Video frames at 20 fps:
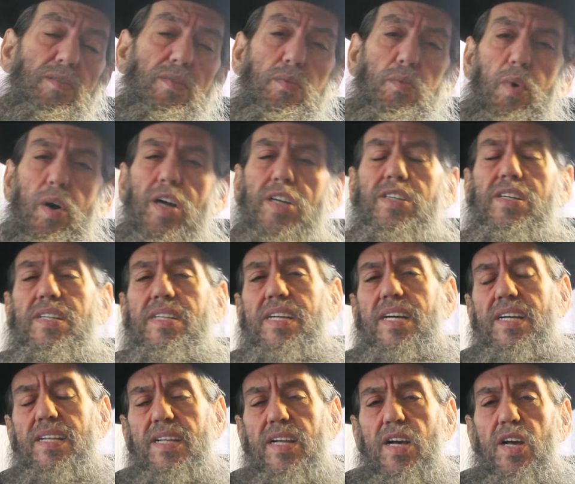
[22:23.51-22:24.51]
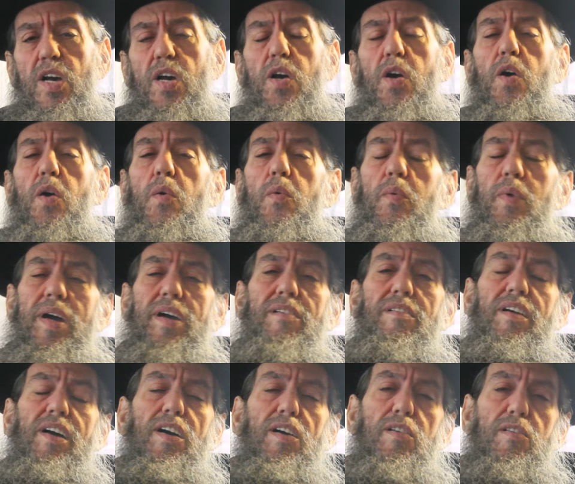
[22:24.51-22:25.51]
or in Washington,
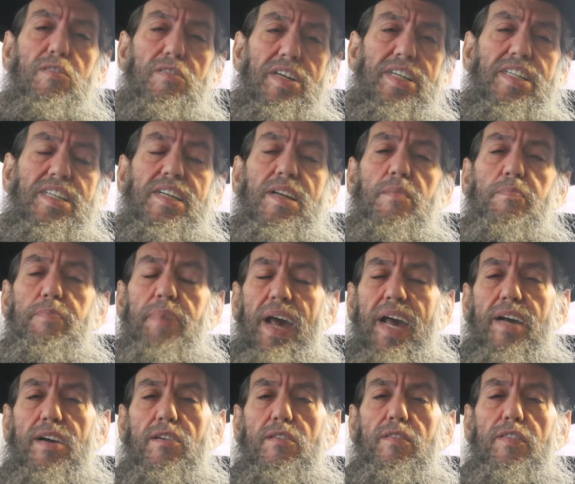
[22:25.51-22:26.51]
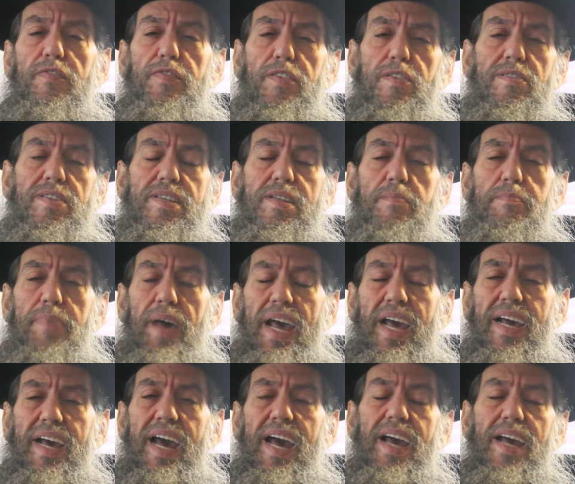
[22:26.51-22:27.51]
where a Christian baker refused to
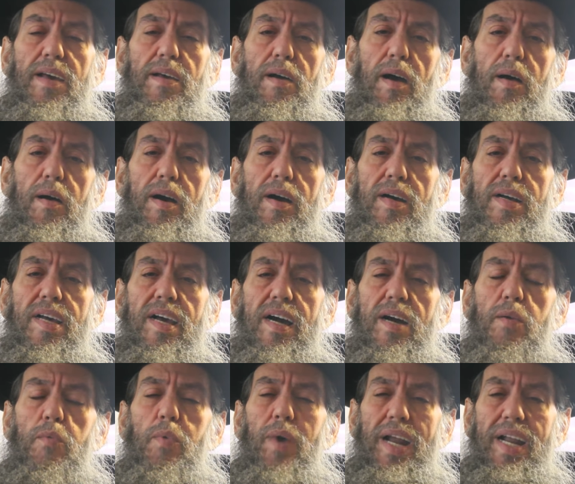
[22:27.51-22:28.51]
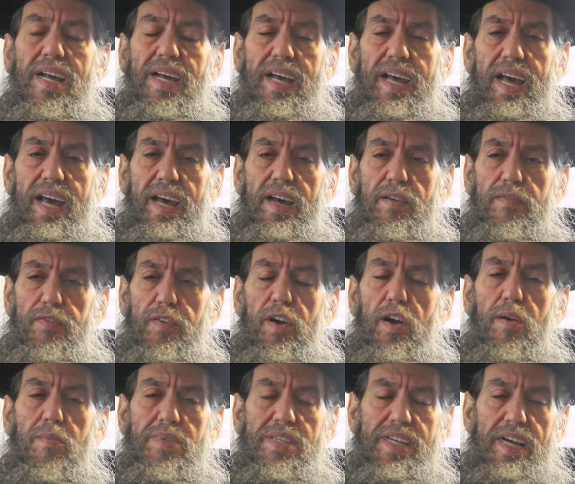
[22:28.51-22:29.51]
bake a wedding cake for a
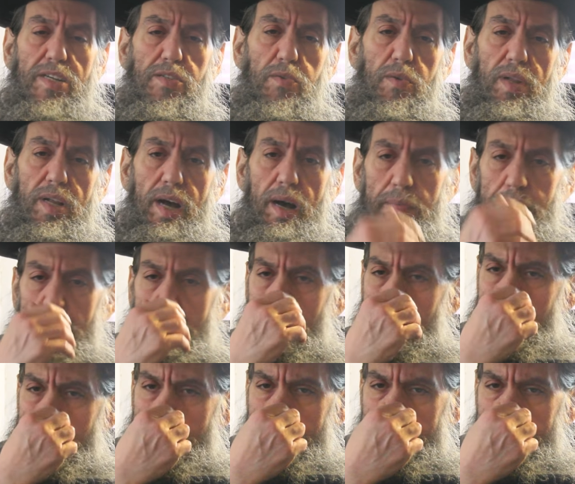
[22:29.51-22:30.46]
homosexual couple.